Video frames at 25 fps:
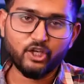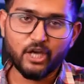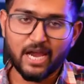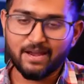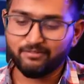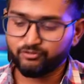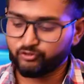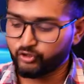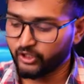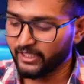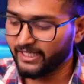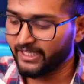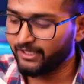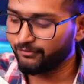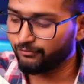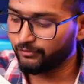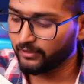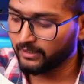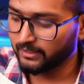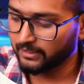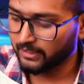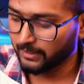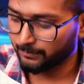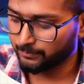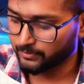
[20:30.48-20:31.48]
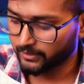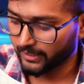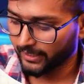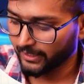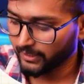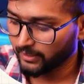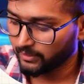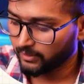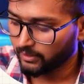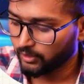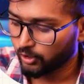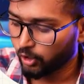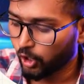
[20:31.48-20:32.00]
you have 3 different clips,
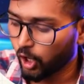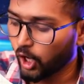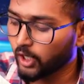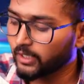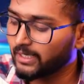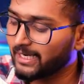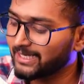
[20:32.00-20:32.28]
right? Or